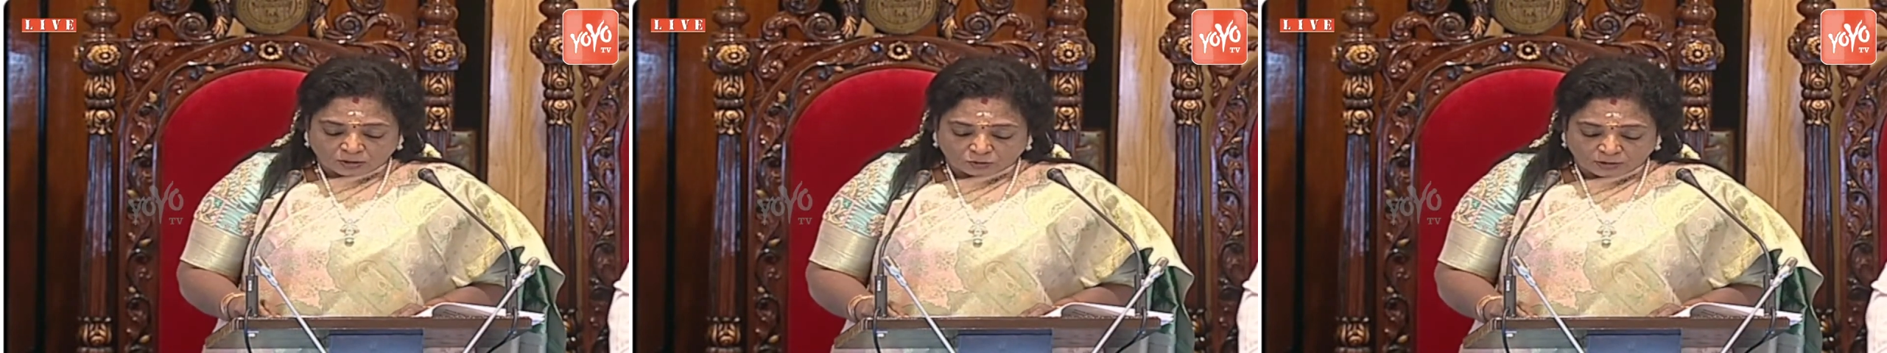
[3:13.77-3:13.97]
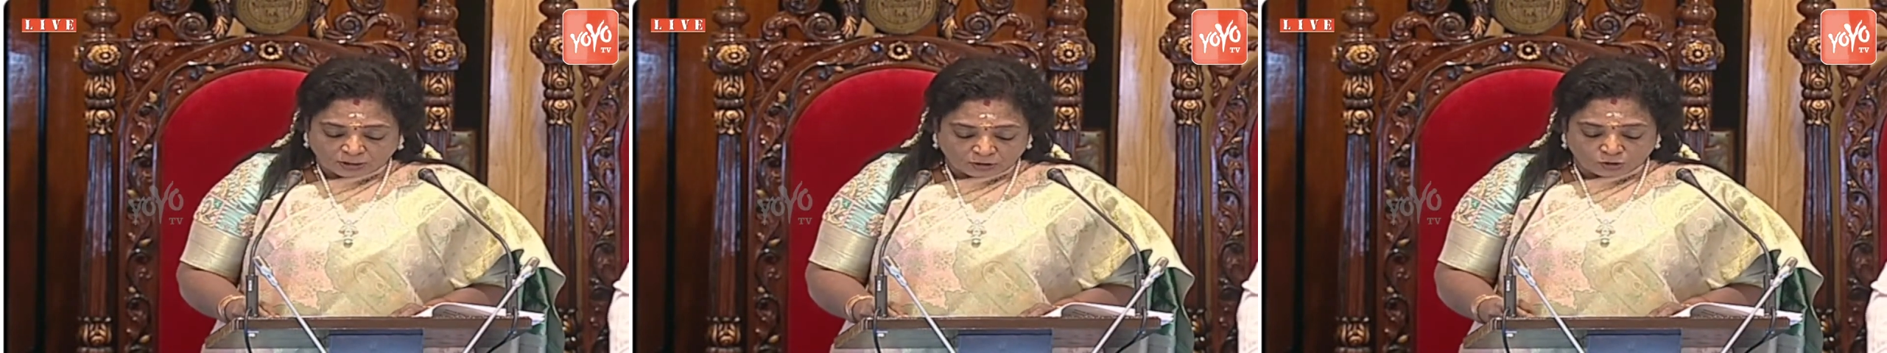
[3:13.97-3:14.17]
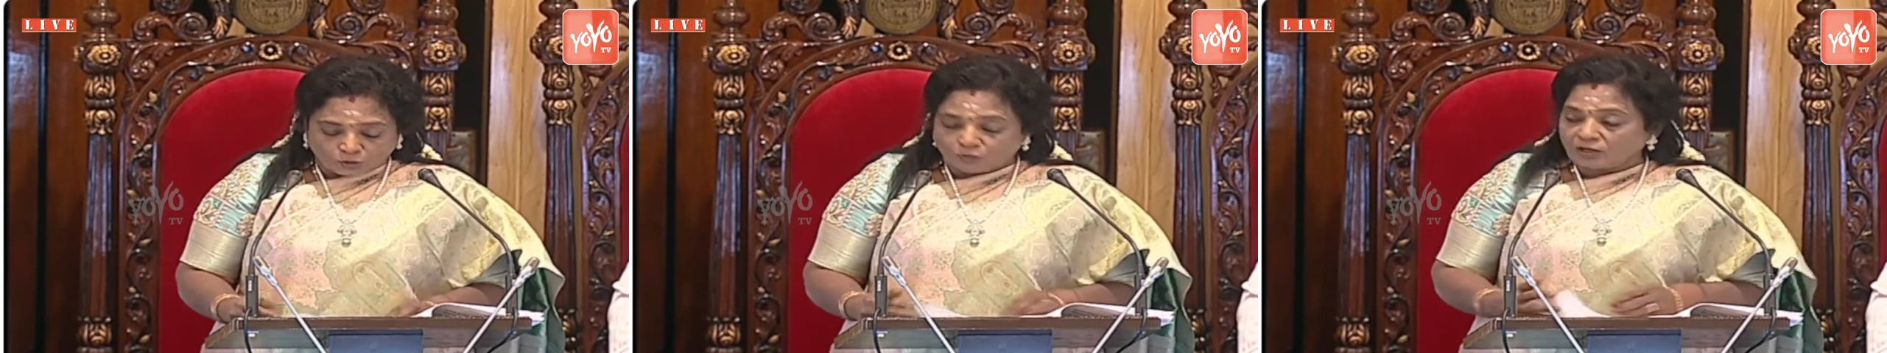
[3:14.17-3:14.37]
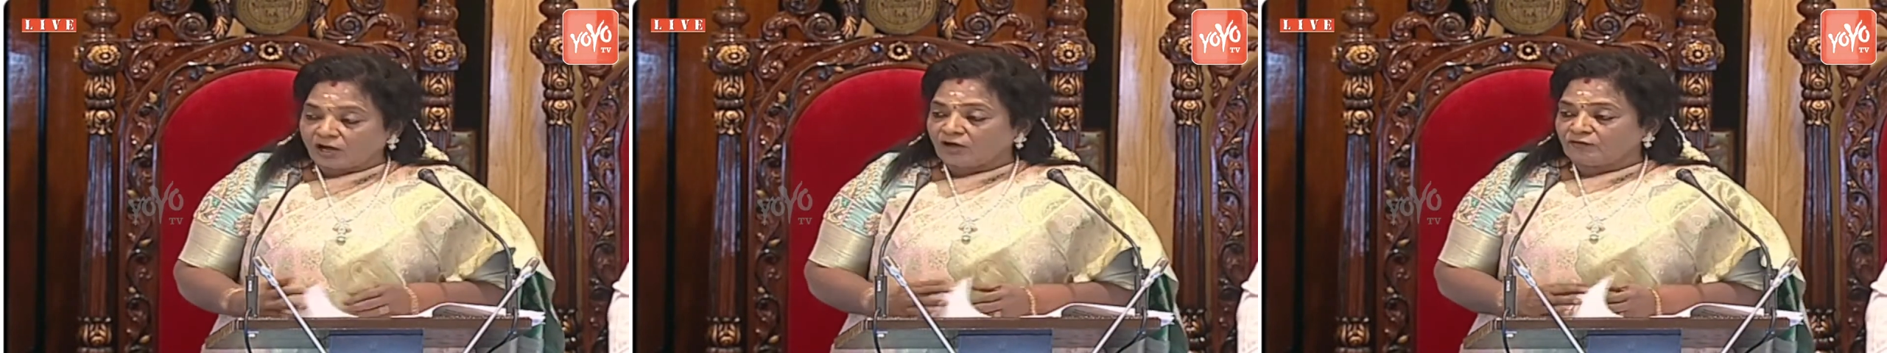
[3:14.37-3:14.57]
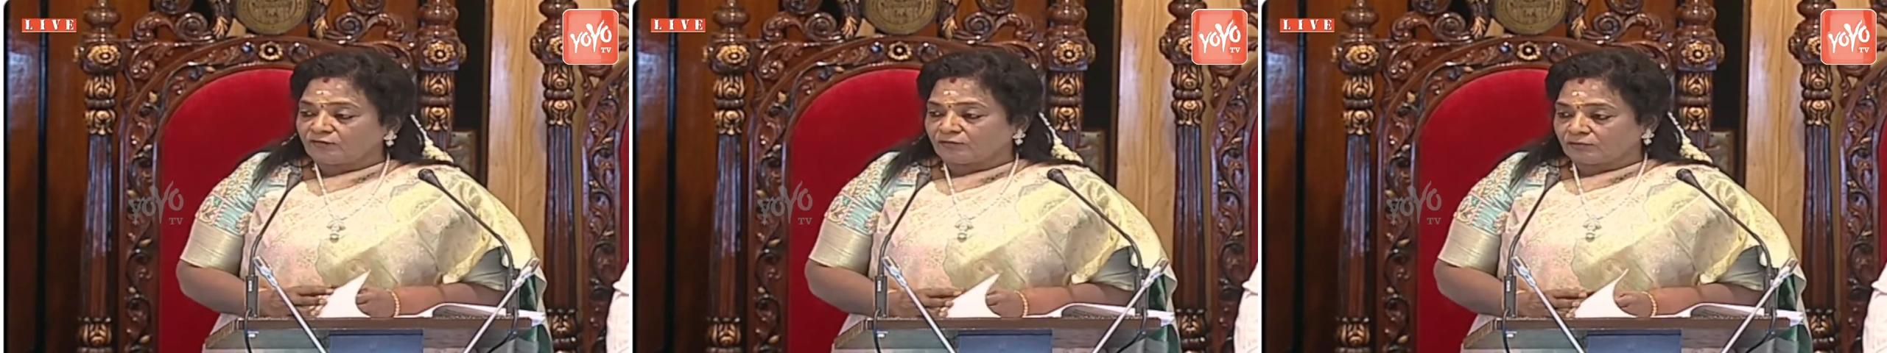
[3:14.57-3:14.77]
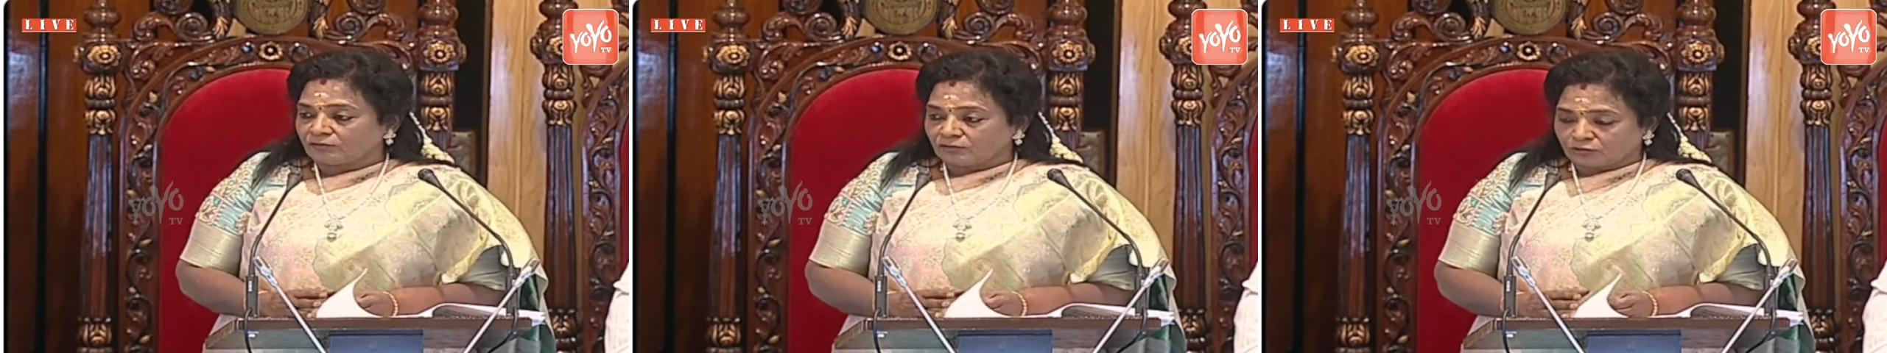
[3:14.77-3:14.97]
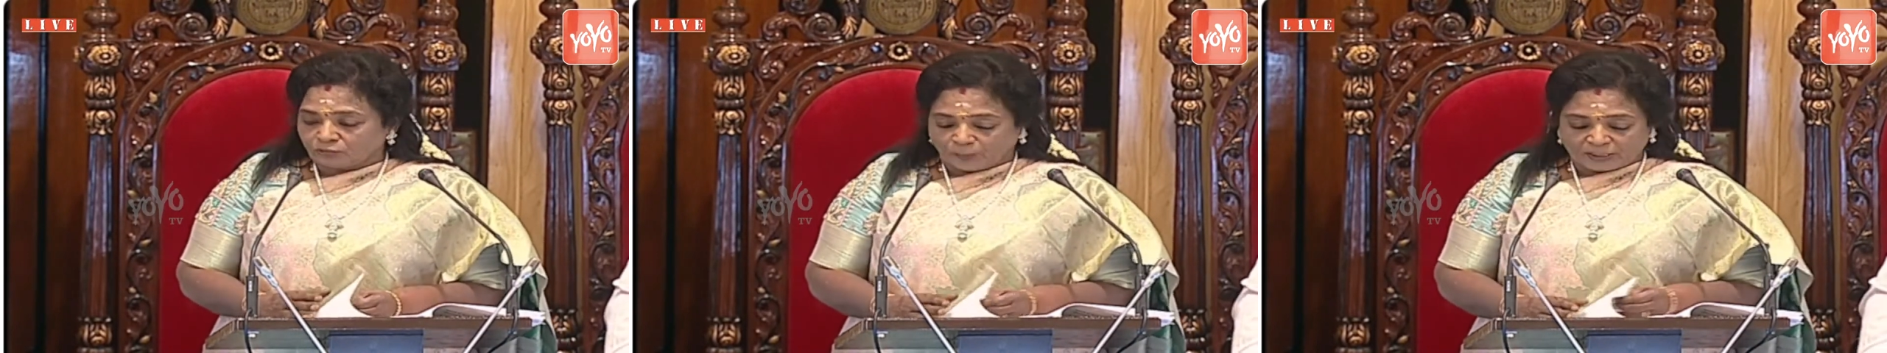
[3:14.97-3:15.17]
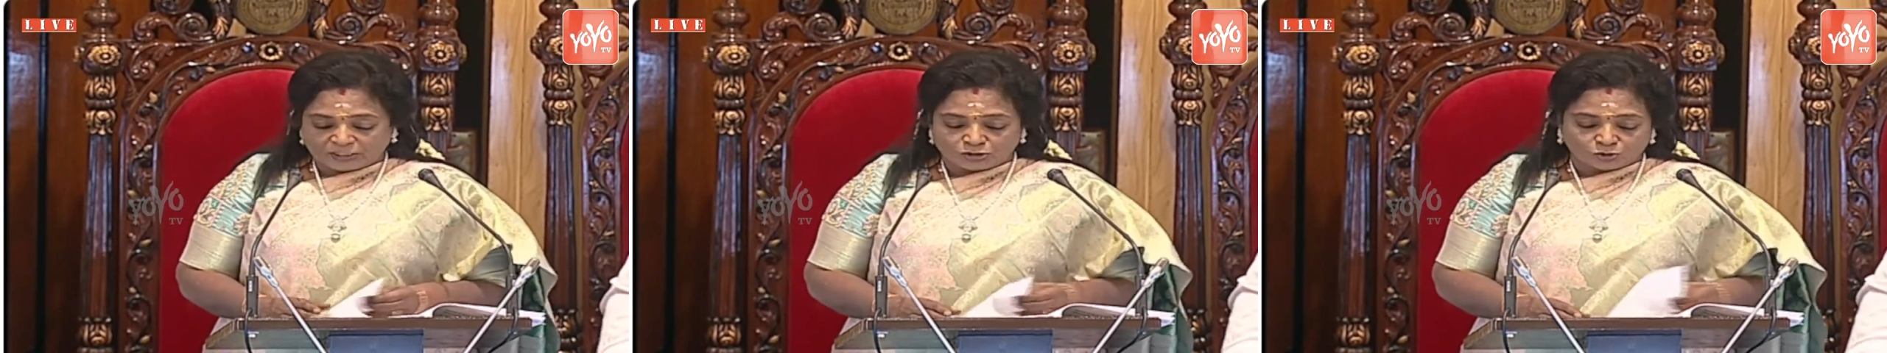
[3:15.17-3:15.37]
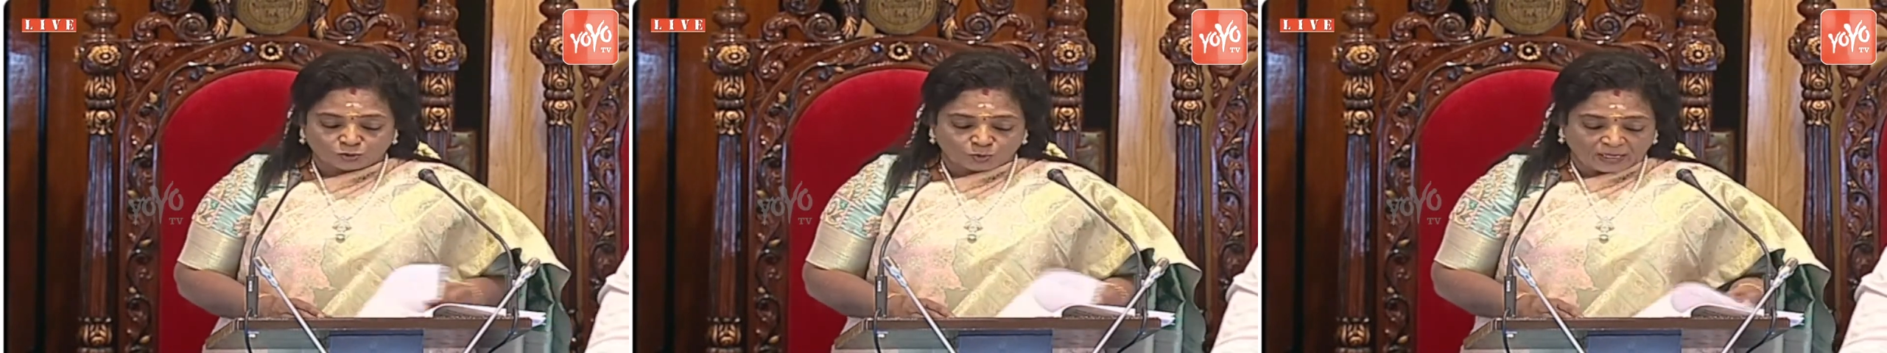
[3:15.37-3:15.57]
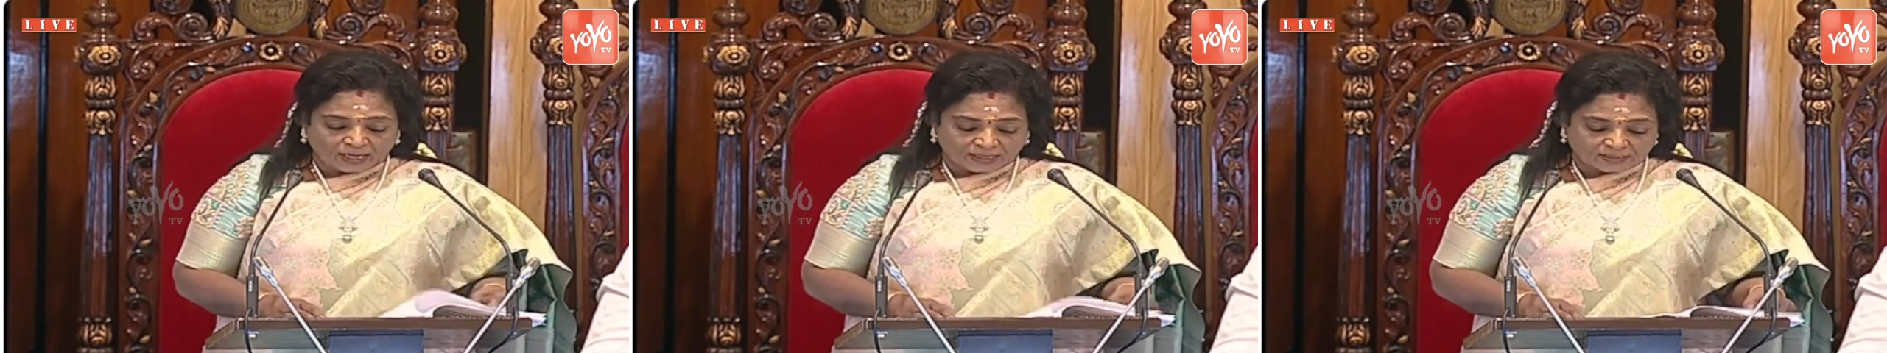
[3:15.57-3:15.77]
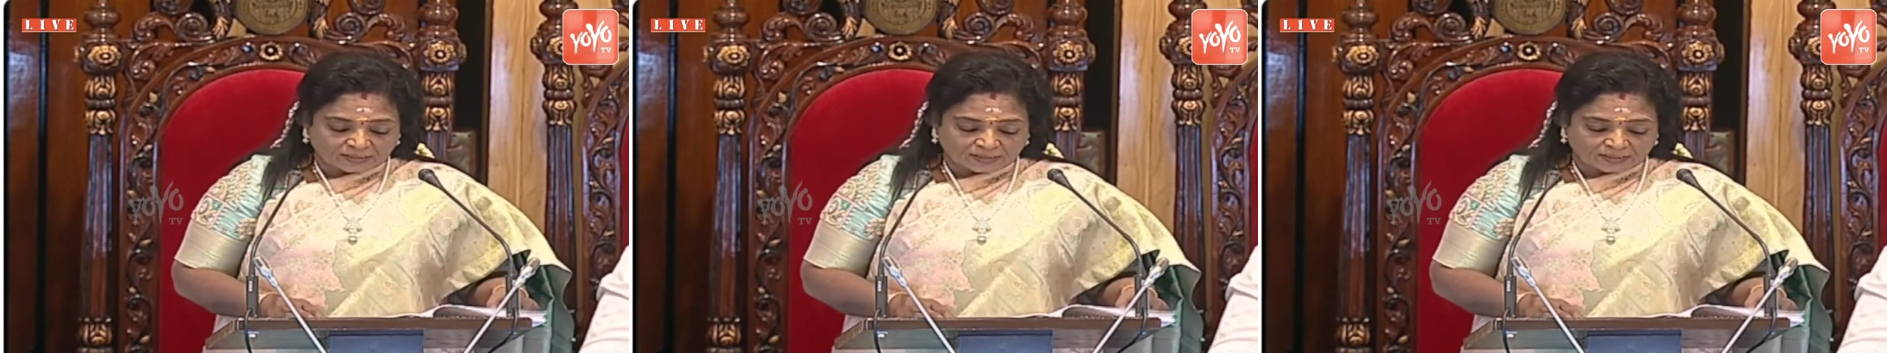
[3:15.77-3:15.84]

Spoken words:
to the tune of rupees 2